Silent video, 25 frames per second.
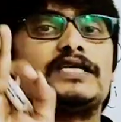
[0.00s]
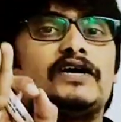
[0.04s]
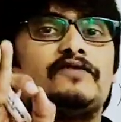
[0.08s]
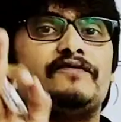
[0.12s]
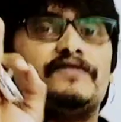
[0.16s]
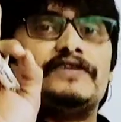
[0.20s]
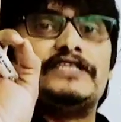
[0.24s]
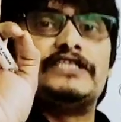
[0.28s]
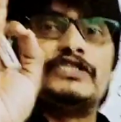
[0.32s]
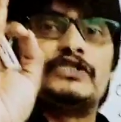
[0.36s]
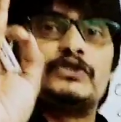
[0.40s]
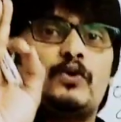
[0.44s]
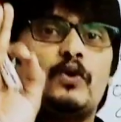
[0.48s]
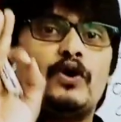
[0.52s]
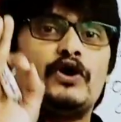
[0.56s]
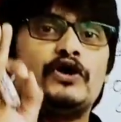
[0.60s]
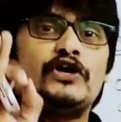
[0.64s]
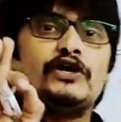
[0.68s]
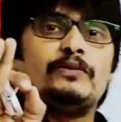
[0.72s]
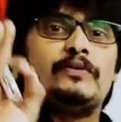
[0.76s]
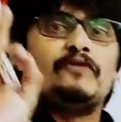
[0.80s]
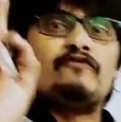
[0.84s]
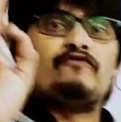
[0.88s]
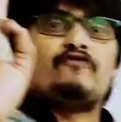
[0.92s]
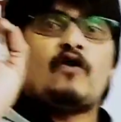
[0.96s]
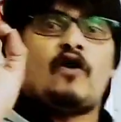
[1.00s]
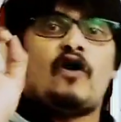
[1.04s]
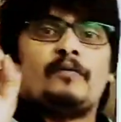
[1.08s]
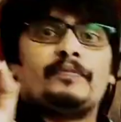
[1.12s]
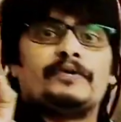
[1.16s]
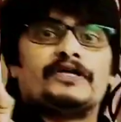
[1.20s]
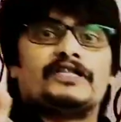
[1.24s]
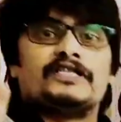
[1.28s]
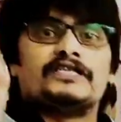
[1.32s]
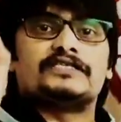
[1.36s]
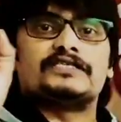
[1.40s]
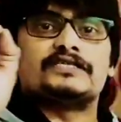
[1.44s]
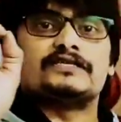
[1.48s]
which is going to be formed on the
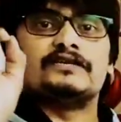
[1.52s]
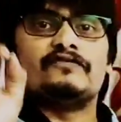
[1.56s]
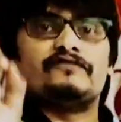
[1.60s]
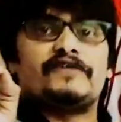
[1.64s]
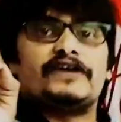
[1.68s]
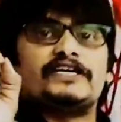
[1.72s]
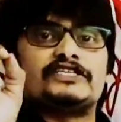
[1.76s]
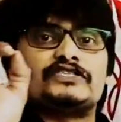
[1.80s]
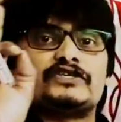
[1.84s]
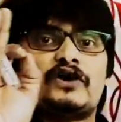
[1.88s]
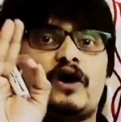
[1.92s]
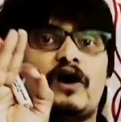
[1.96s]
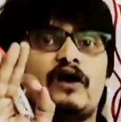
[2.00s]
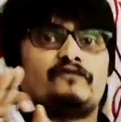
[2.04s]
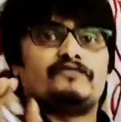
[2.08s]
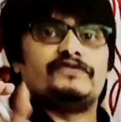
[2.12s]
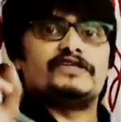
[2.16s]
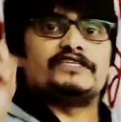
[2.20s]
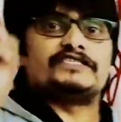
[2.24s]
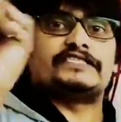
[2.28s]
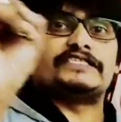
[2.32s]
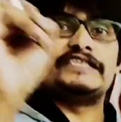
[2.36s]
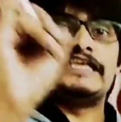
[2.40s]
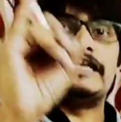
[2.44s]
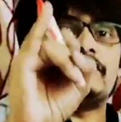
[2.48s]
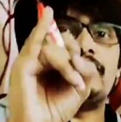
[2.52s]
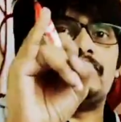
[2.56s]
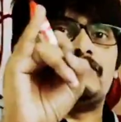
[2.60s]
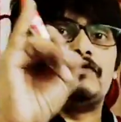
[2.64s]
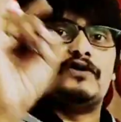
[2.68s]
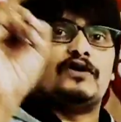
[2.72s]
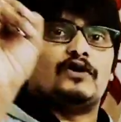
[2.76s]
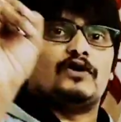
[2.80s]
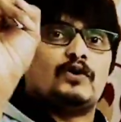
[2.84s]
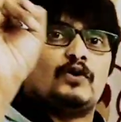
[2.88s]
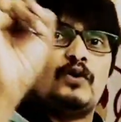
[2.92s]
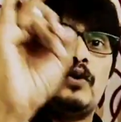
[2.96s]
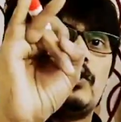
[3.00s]
surface of the silver,
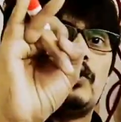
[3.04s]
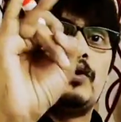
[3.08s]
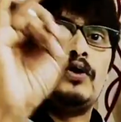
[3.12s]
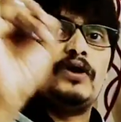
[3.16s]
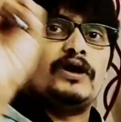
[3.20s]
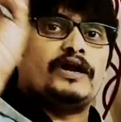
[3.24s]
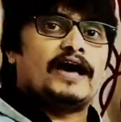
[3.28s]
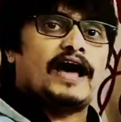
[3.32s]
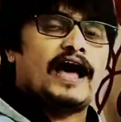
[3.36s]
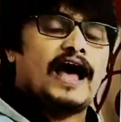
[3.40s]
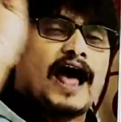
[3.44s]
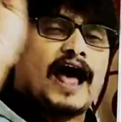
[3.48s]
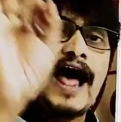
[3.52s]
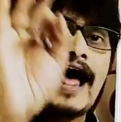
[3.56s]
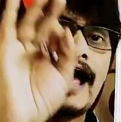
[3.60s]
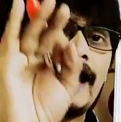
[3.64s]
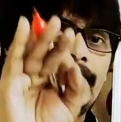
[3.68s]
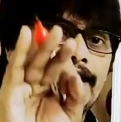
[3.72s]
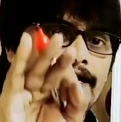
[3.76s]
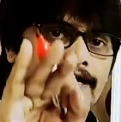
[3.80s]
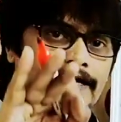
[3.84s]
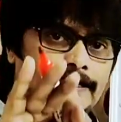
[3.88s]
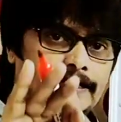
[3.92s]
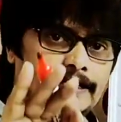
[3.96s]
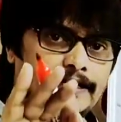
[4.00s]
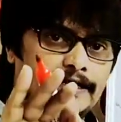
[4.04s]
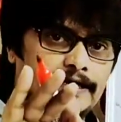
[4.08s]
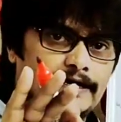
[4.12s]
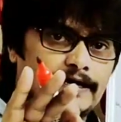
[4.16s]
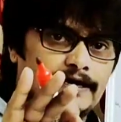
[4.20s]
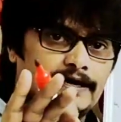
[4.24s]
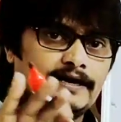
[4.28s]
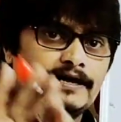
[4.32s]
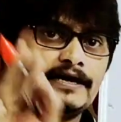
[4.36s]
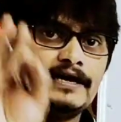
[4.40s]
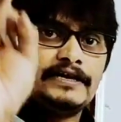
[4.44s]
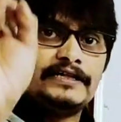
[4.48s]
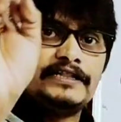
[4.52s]
gold, and
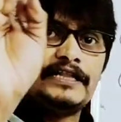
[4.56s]
the